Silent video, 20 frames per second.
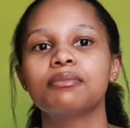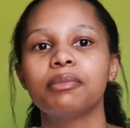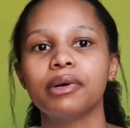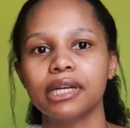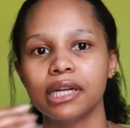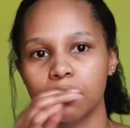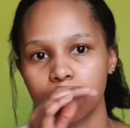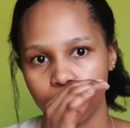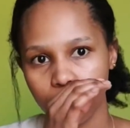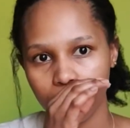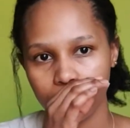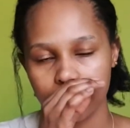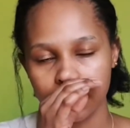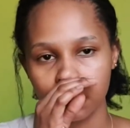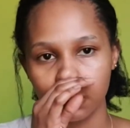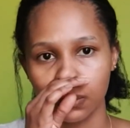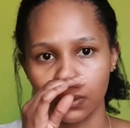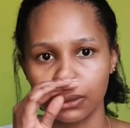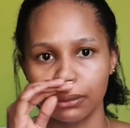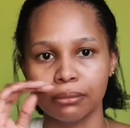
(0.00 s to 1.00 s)
but it probably
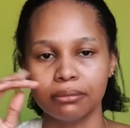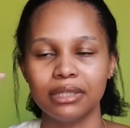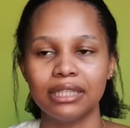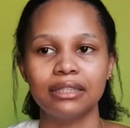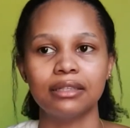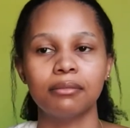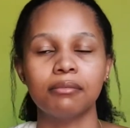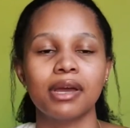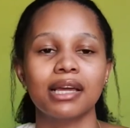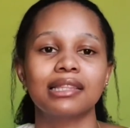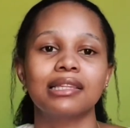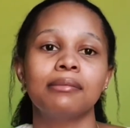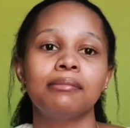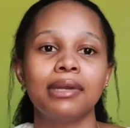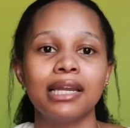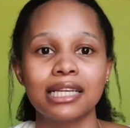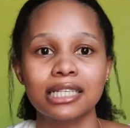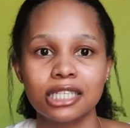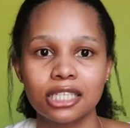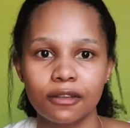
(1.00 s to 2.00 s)
will either make them
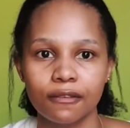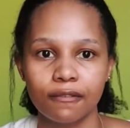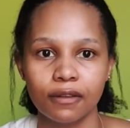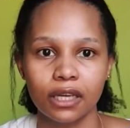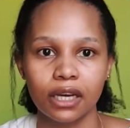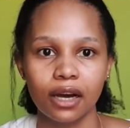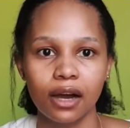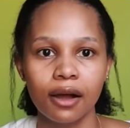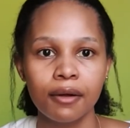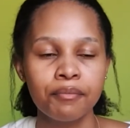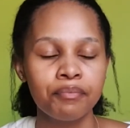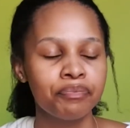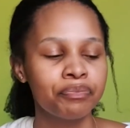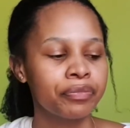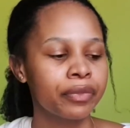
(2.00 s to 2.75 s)
less severe